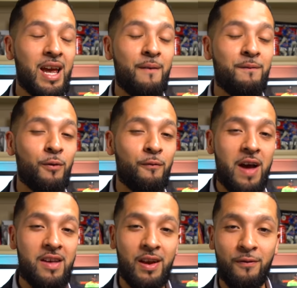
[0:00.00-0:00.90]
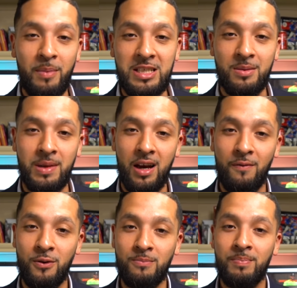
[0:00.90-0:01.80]
If you found the information to be
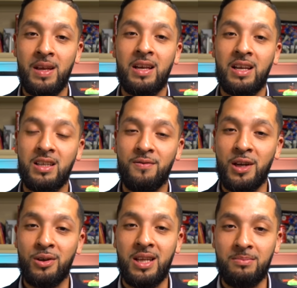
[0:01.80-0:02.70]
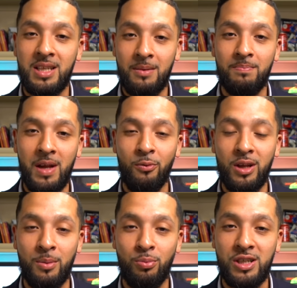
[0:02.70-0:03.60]
helpful, give this video a thumbs up. I
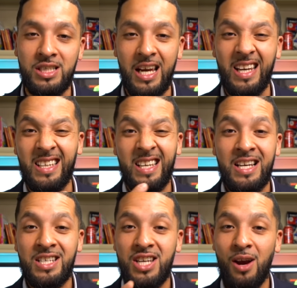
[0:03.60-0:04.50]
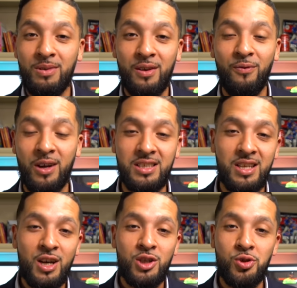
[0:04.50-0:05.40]
really appreciate it. Share it with your friends.
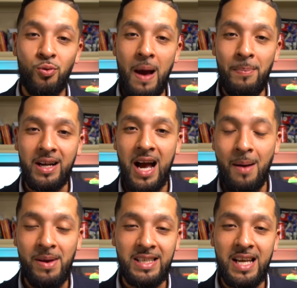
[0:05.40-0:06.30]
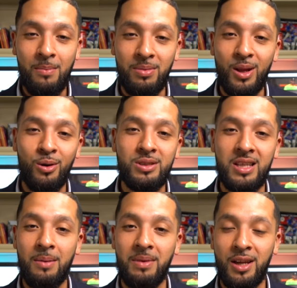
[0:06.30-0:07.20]
Drop a comment down below to
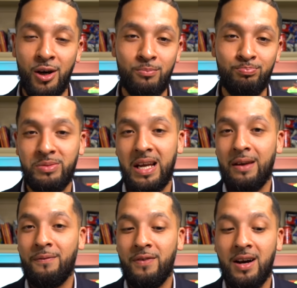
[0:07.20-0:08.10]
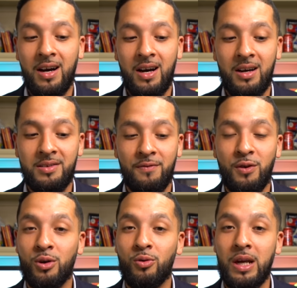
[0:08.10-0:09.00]
let me know if
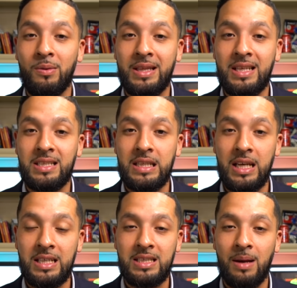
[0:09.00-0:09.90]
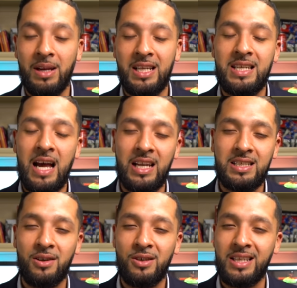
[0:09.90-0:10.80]
you agree with this list. I mean, it's not
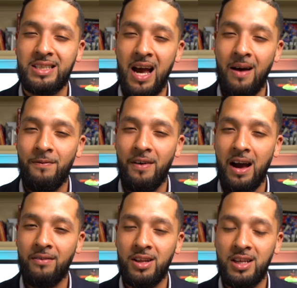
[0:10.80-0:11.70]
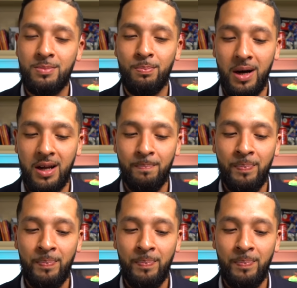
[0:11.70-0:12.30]
necessarily a top five list, but